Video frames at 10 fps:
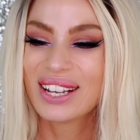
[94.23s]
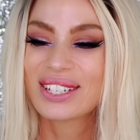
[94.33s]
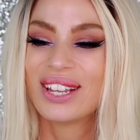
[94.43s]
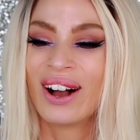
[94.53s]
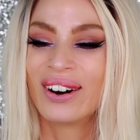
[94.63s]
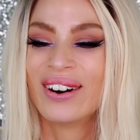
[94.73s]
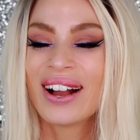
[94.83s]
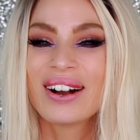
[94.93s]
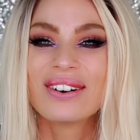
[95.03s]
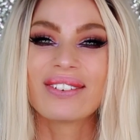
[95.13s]
So
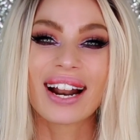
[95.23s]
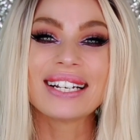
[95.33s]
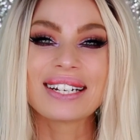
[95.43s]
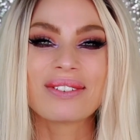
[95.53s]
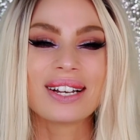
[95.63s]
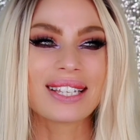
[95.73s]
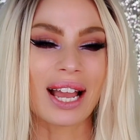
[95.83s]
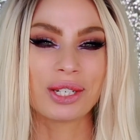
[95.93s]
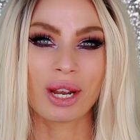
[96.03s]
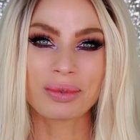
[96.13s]
what I did was
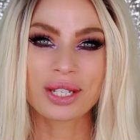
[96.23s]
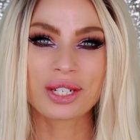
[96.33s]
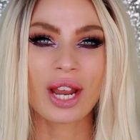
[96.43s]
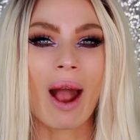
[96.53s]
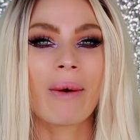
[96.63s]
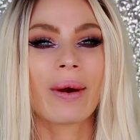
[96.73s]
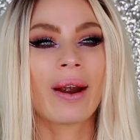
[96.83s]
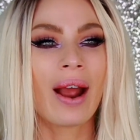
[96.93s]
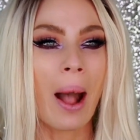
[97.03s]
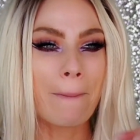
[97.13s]
I jumped in the
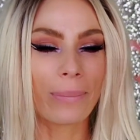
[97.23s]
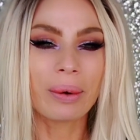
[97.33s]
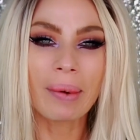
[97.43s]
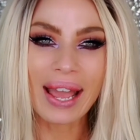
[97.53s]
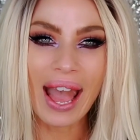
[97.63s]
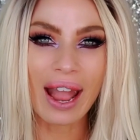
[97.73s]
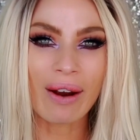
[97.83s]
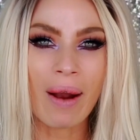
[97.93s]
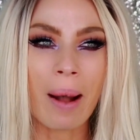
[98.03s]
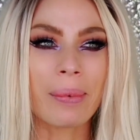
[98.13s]
shower, put my
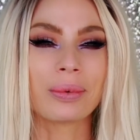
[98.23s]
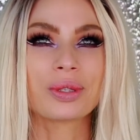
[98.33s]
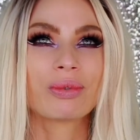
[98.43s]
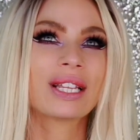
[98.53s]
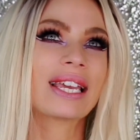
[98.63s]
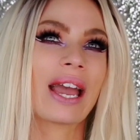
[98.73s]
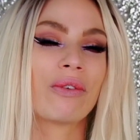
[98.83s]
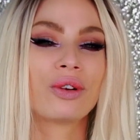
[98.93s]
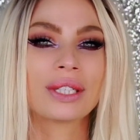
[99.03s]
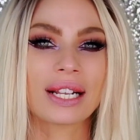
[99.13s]
hair up. I was really
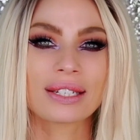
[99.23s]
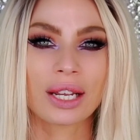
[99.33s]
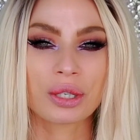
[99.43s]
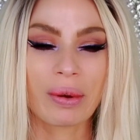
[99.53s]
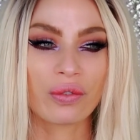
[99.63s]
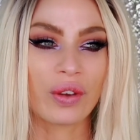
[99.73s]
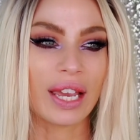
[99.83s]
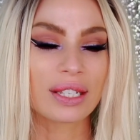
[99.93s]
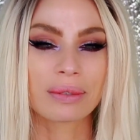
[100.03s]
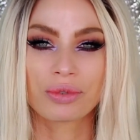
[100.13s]
careful not to touch my
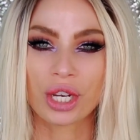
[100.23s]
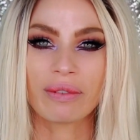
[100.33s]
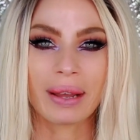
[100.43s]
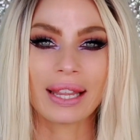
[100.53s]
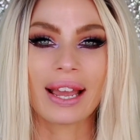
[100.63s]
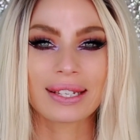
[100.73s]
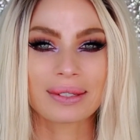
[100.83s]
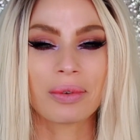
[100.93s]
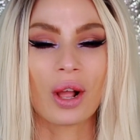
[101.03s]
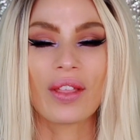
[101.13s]
face, shave my legs,
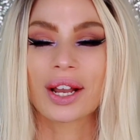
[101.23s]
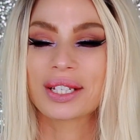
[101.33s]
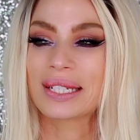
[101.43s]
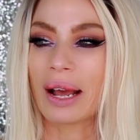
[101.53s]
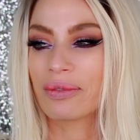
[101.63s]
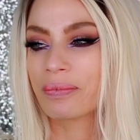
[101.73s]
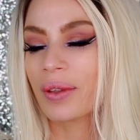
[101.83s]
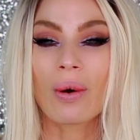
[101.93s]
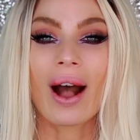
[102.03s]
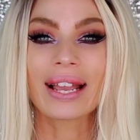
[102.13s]
all that good stuff.
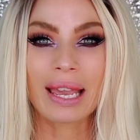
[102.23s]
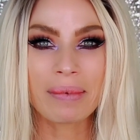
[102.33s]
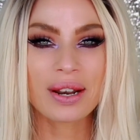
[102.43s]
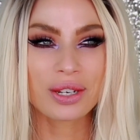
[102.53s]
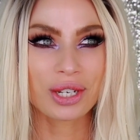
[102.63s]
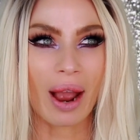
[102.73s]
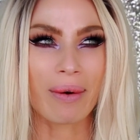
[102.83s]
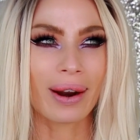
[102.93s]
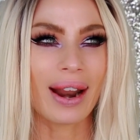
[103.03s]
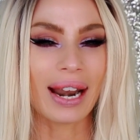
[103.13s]
So I came out of the
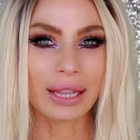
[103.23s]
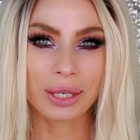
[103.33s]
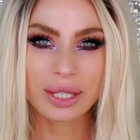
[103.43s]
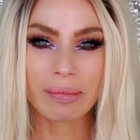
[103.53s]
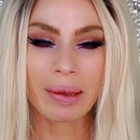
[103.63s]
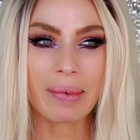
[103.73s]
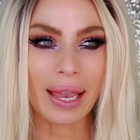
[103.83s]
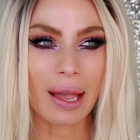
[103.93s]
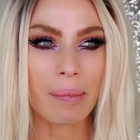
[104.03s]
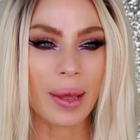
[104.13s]
shower and I looked at my
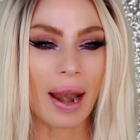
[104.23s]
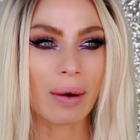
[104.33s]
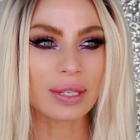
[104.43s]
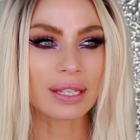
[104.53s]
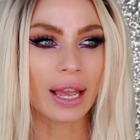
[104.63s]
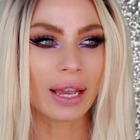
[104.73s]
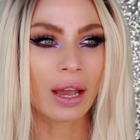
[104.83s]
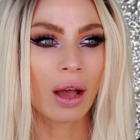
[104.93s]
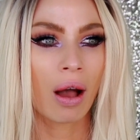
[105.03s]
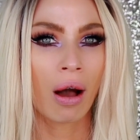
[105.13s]
makeup and I was
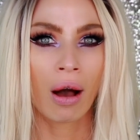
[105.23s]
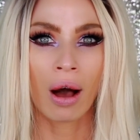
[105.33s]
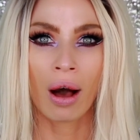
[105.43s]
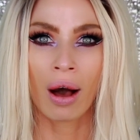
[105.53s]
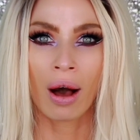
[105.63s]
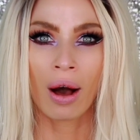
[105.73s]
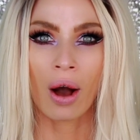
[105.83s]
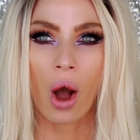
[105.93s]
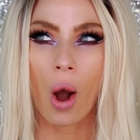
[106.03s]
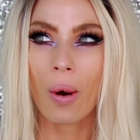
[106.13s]
like,
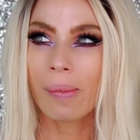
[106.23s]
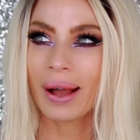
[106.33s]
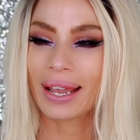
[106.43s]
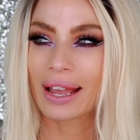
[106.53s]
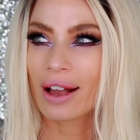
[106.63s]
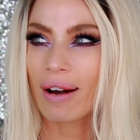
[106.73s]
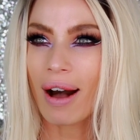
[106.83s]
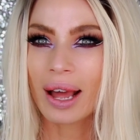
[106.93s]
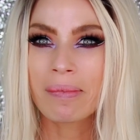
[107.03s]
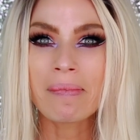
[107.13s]
oh my
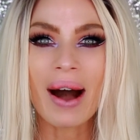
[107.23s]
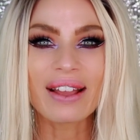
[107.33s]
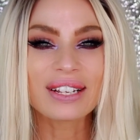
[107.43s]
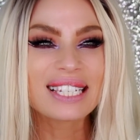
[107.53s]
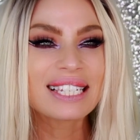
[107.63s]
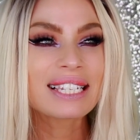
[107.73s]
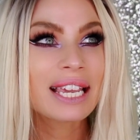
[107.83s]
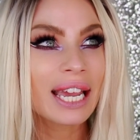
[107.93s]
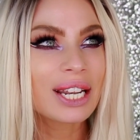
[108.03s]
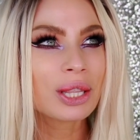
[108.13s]
God, my
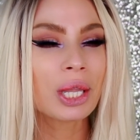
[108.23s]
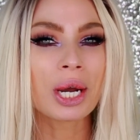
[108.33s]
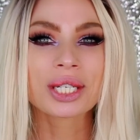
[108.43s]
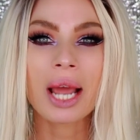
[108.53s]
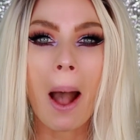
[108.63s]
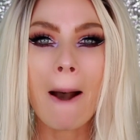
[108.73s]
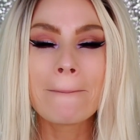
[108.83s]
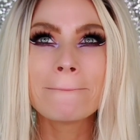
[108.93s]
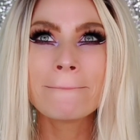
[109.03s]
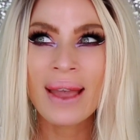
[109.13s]
skin looked
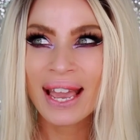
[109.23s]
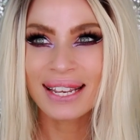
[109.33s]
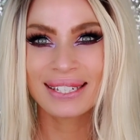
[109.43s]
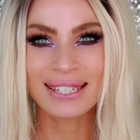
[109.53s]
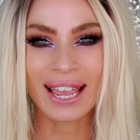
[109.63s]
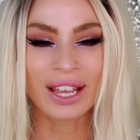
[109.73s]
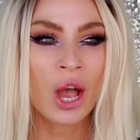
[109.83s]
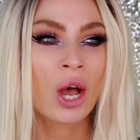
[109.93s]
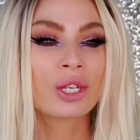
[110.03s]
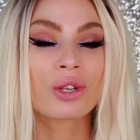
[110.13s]
amazing.
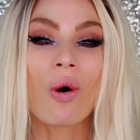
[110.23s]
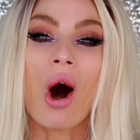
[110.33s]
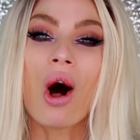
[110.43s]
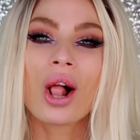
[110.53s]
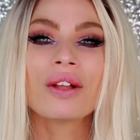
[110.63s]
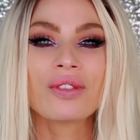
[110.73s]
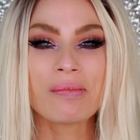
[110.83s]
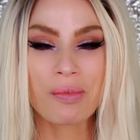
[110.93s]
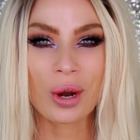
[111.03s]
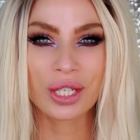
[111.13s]
So all of
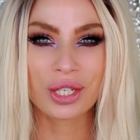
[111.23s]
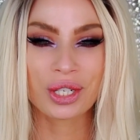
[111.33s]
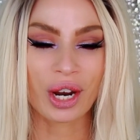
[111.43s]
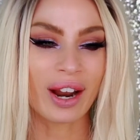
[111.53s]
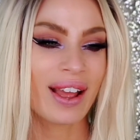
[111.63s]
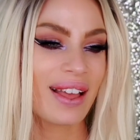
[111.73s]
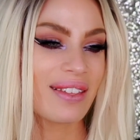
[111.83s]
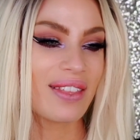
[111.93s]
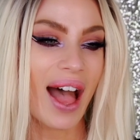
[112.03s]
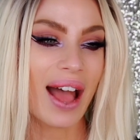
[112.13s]
the moisture
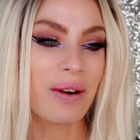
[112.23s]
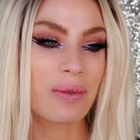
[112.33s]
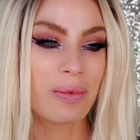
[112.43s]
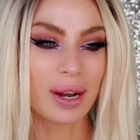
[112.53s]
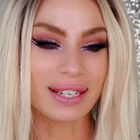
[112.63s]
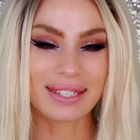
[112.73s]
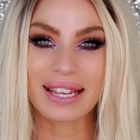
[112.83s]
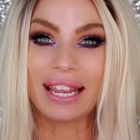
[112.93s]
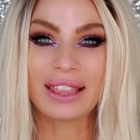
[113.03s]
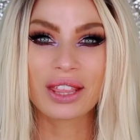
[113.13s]
that was
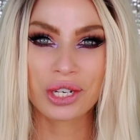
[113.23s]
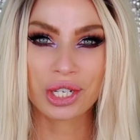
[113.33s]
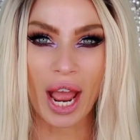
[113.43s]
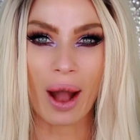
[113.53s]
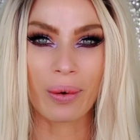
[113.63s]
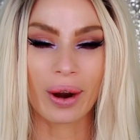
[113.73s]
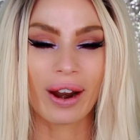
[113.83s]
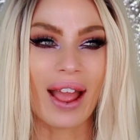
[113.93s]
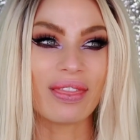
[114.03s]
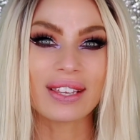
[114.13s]
in the
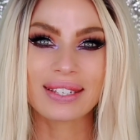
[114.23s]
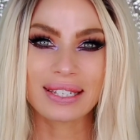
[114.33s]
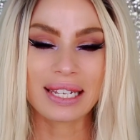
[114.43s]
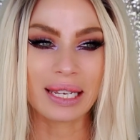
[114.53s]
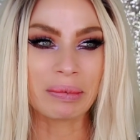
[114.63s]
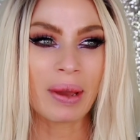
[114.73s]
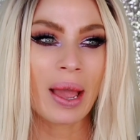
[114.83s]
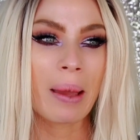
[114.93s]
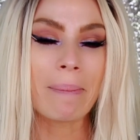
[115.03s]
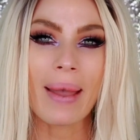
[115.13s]
shower and the steam
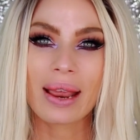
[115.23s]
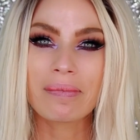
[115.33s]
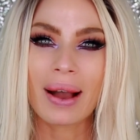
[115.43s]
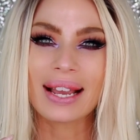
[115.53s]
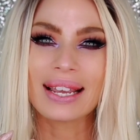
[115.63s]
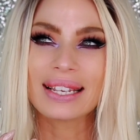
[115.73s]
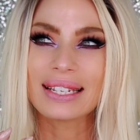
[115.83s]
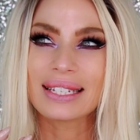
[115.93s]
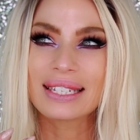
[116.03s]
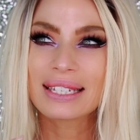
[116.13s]
made my
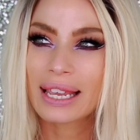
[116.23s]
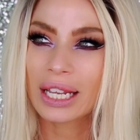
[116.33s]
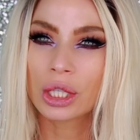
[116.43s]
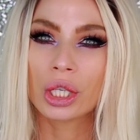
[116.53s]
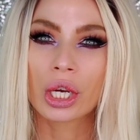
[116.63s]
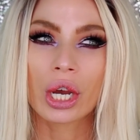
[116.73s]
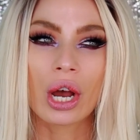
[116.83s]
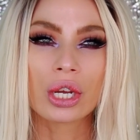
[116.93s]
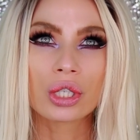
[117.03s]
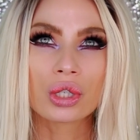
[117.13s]
skin look
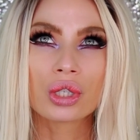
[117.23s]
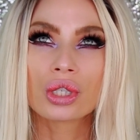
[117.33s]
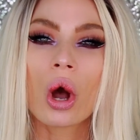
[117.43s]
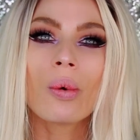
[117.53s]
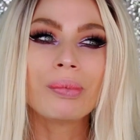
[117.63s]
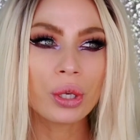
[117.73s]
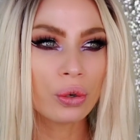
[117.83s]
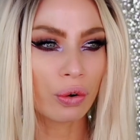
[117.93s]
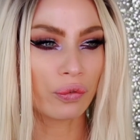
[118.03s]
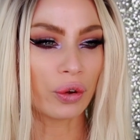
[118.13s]
so
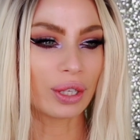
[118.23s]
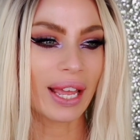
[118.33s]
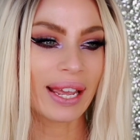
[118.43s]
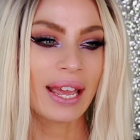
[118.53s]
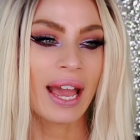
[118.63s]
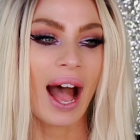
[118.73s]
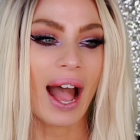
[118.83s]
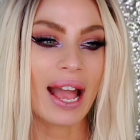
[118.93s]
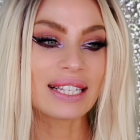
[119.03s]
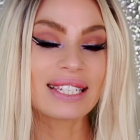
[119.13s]
beautiful. Like,
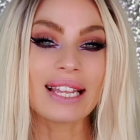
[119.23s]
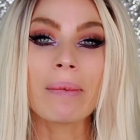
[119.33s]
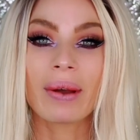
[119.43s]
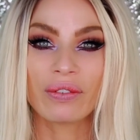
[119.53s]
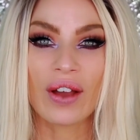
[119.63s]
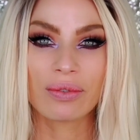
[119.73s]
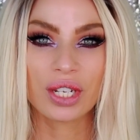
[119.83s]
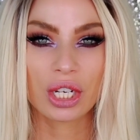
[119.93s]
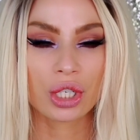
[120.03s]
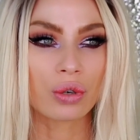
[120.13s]
I had set my
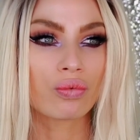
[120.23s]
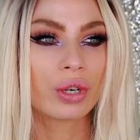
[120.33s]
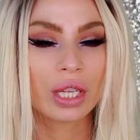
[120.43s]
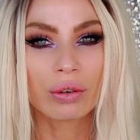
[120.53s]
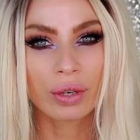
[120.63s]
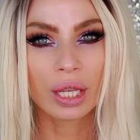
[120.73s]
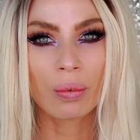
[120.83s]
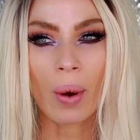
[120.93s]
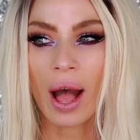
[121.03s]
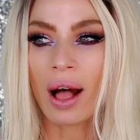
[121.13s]
foundation really
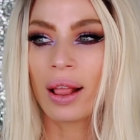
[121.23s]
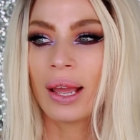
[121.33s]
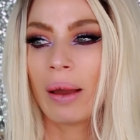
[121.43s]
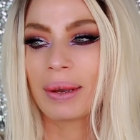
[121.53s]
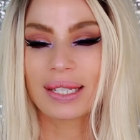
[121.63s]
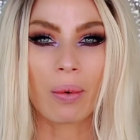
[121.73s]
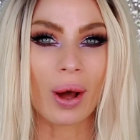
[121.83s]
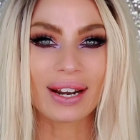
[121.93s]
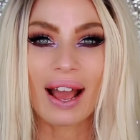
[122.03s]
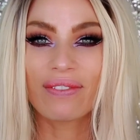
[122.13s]
well because I
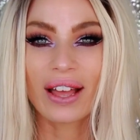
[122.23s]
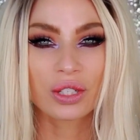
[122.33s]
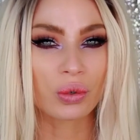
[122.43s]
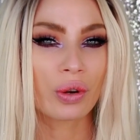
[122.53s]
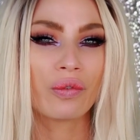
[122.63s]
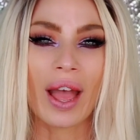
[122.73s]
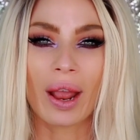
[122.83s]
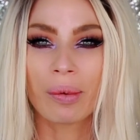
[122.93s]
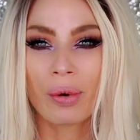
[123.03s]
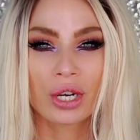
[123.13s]
wanted to have that sort
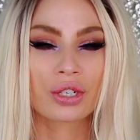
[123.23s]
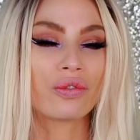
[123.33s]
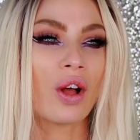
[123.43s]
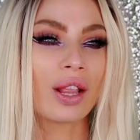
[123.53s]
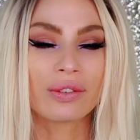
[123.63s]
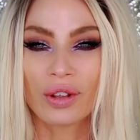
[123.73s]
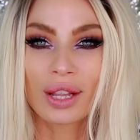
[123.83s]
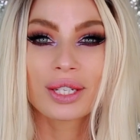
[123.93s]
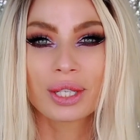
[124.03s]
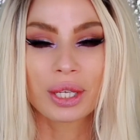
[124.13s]
airbrush
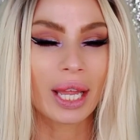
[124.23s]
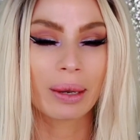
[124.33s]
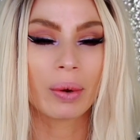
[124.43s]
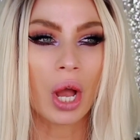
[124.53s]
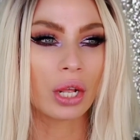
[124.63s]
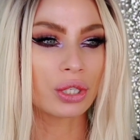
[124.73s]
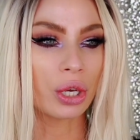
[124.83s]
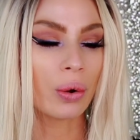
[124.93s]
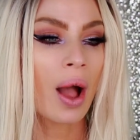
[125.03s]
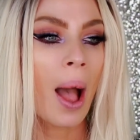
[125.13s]
flawless look like we all
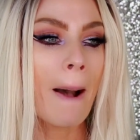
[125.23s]
do.